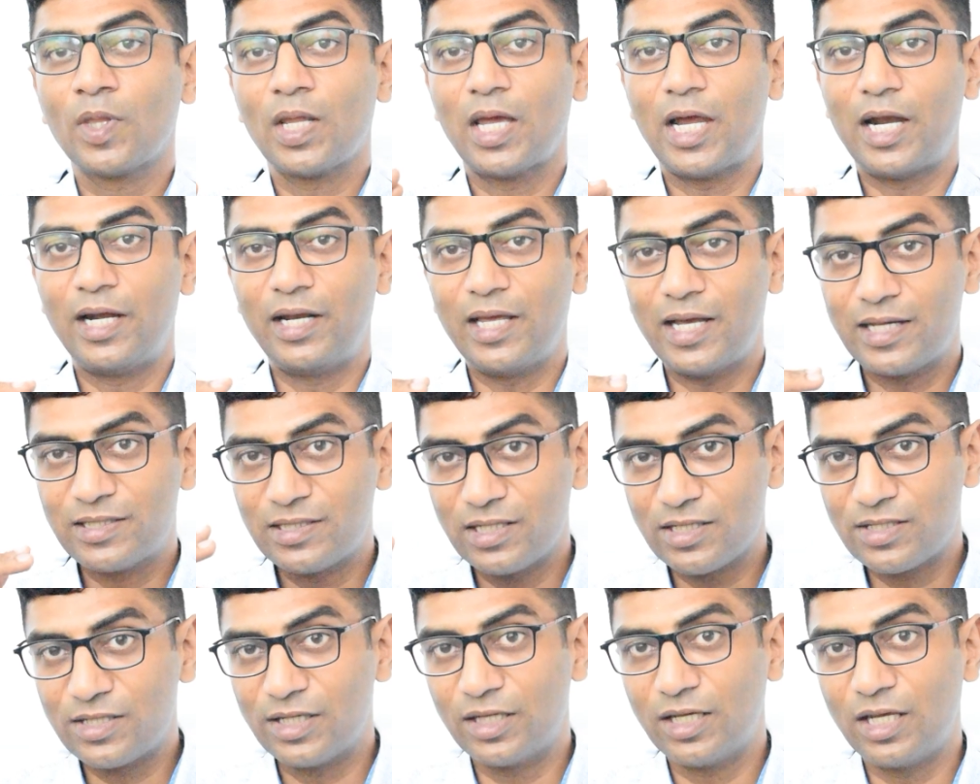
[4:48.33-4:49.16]
and
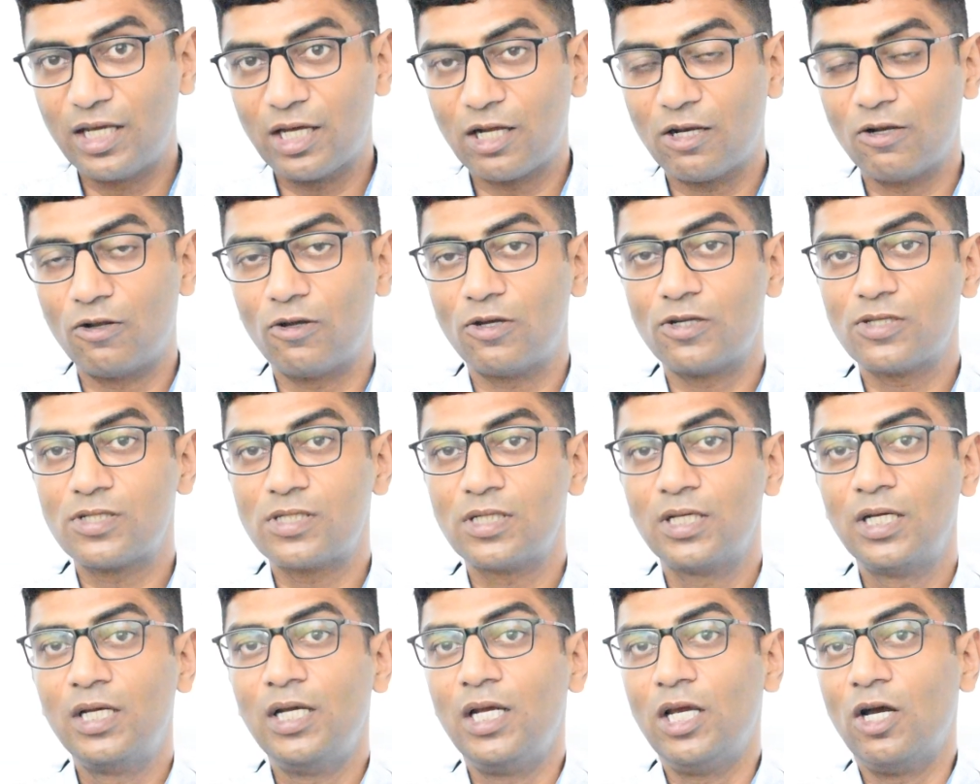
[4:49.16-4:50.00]
existing hair
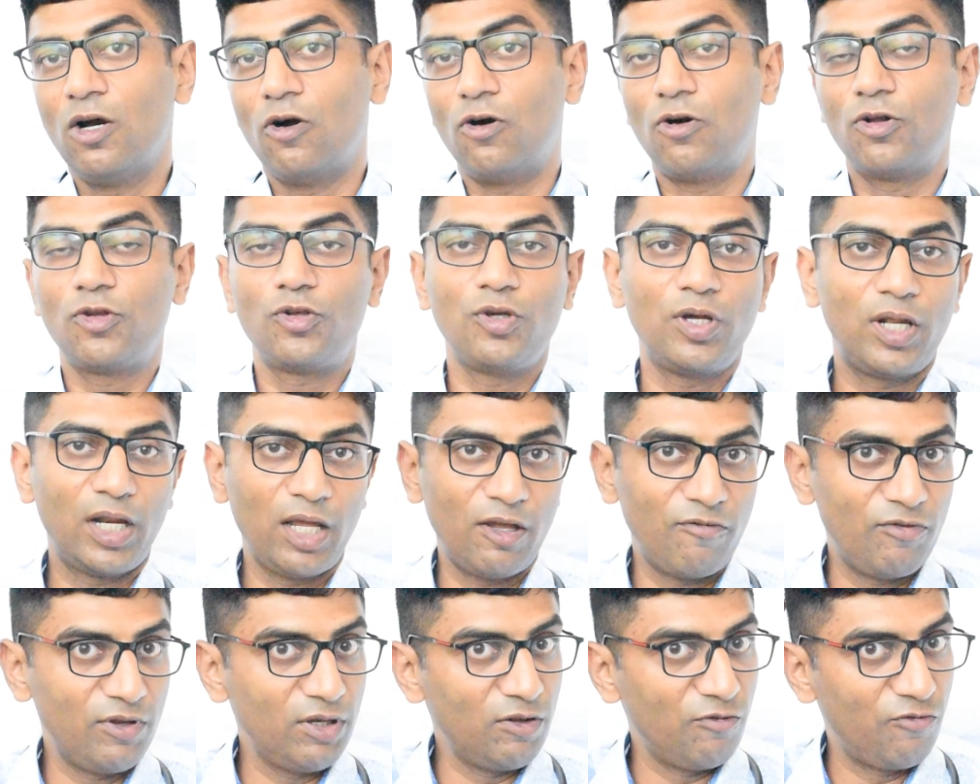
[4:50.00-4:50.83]
loss, or you're
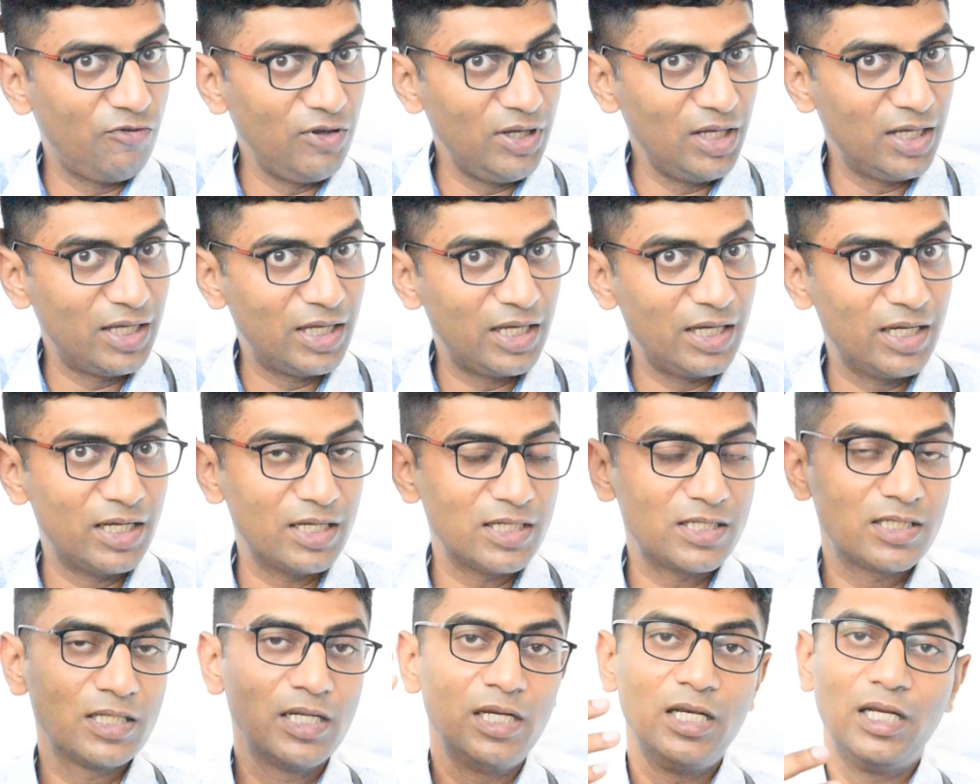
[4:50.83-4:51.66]
having weak
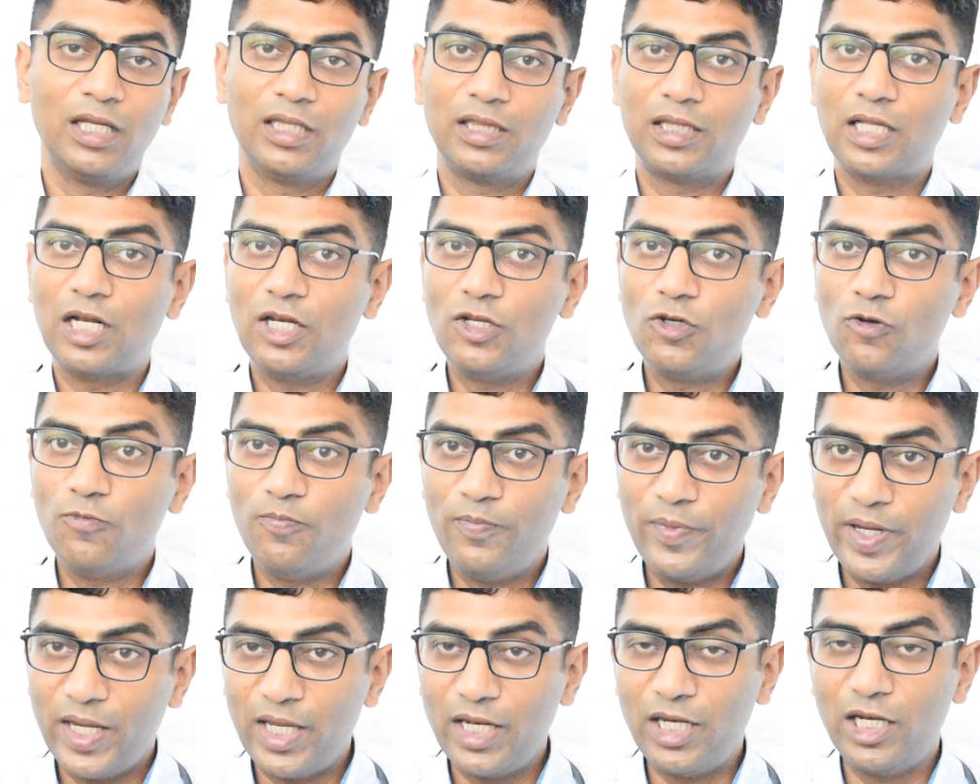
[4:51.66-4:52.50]
hairs, then you
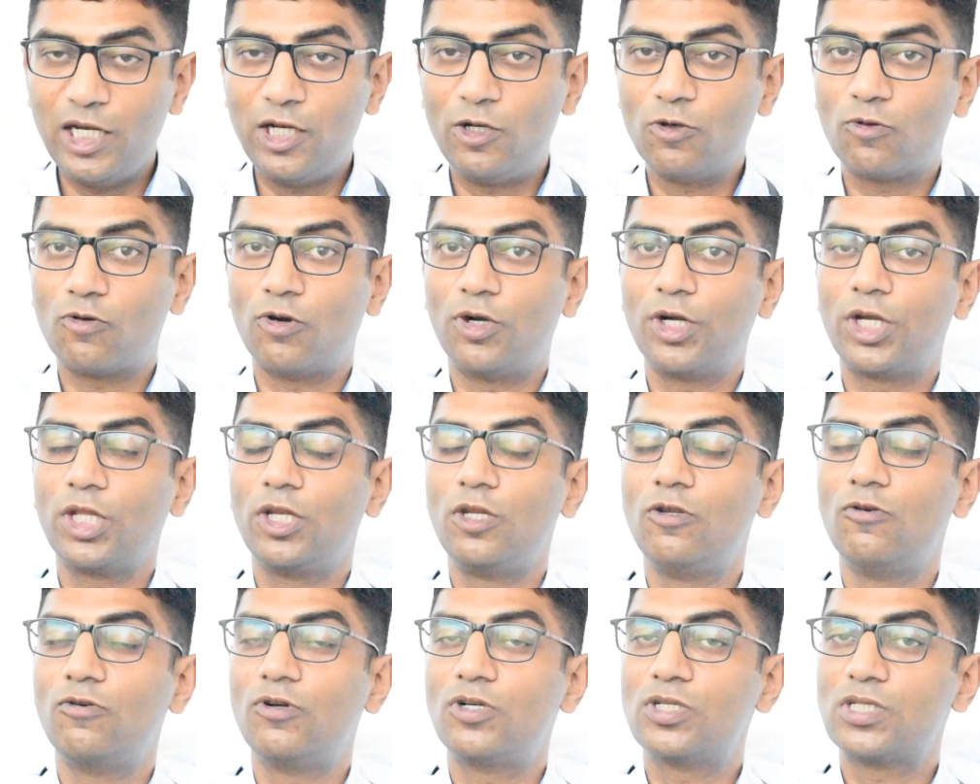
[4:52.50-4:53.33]
may need to
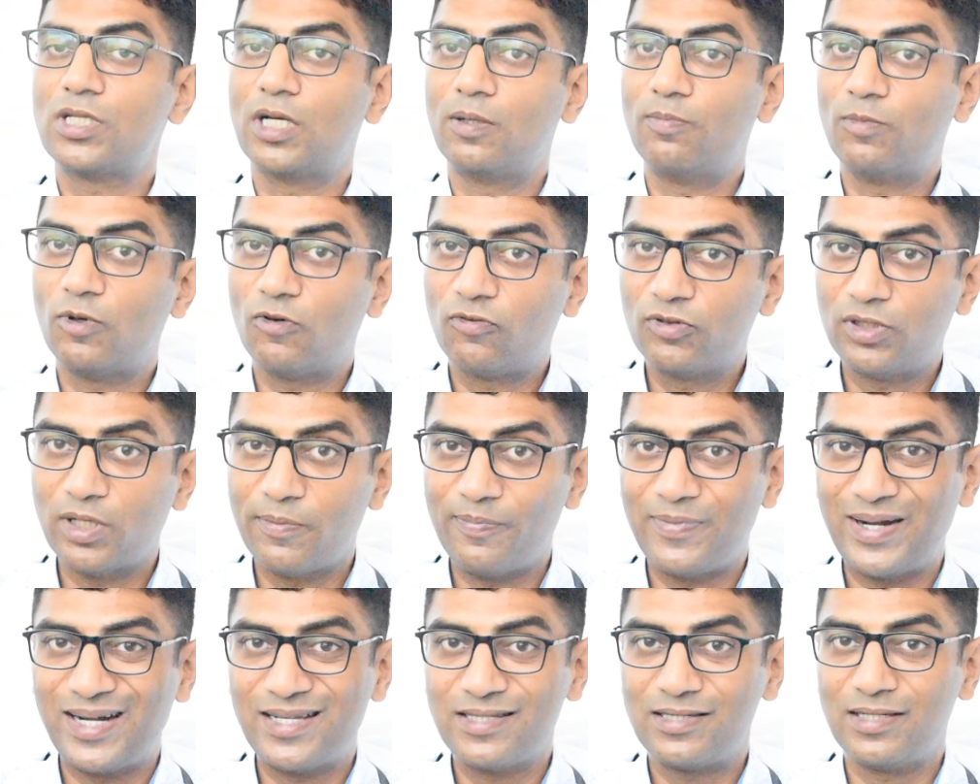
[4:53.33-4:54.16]
continue some of the
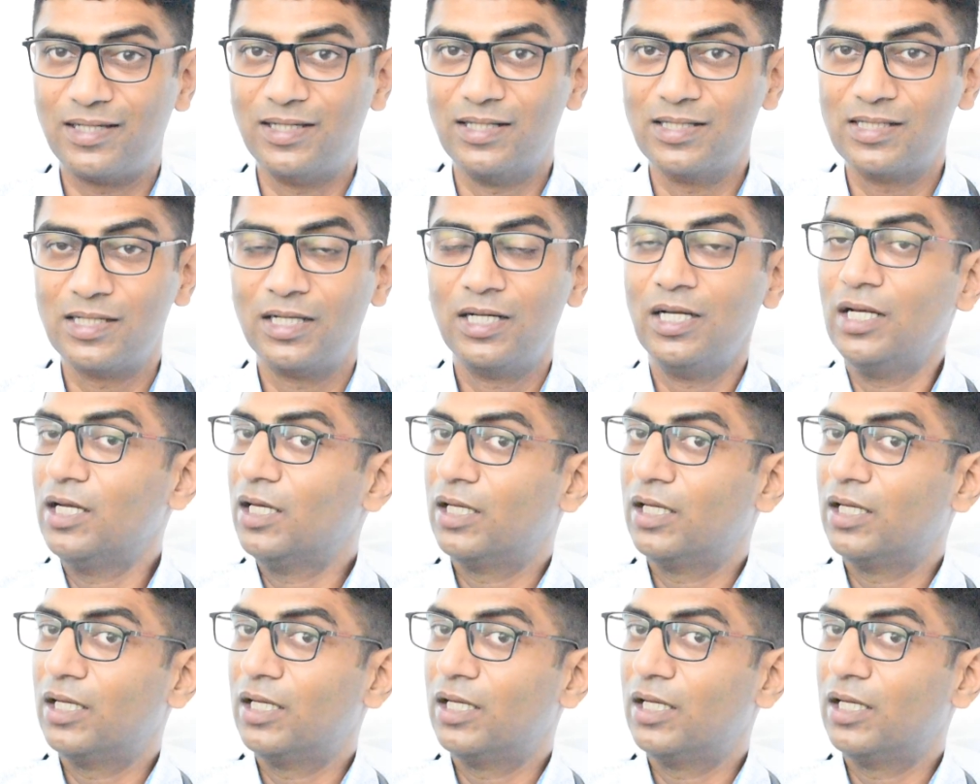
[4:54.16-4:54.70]
medicines.